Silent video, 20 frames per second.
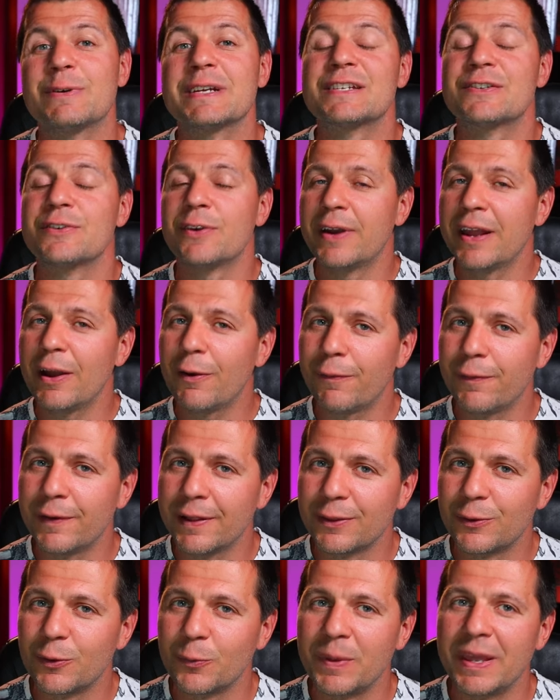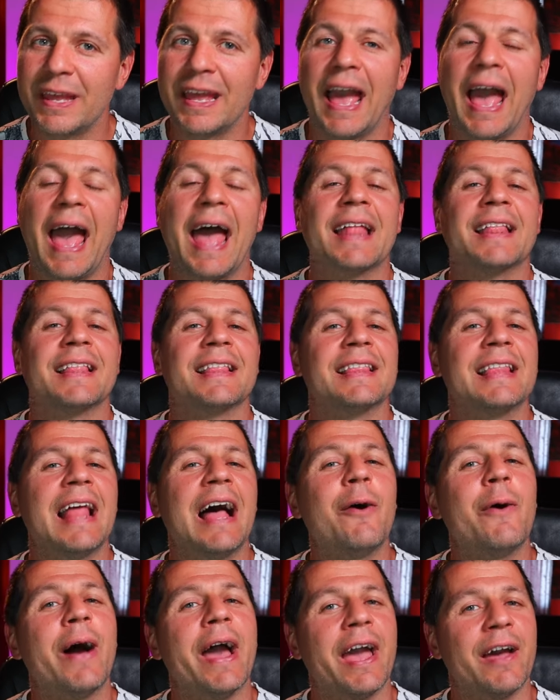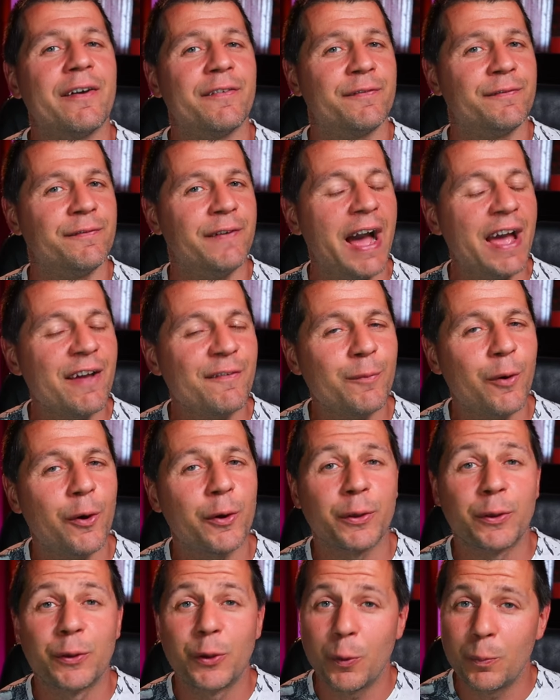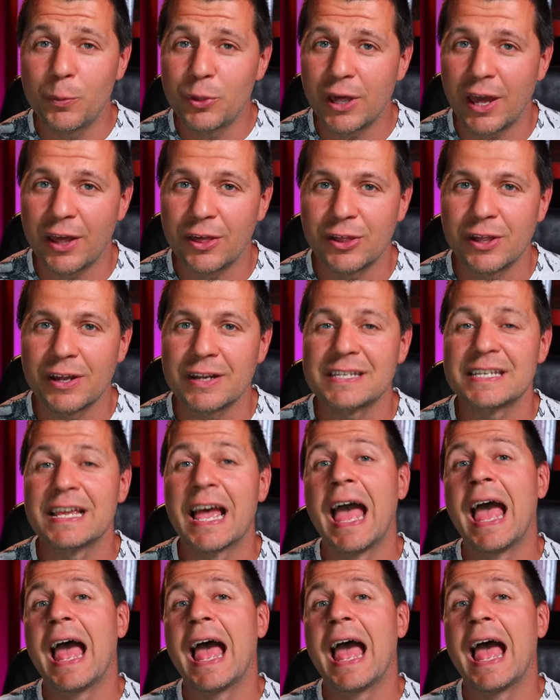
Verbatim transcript: was real fun to me and now I have 5 more cube gestures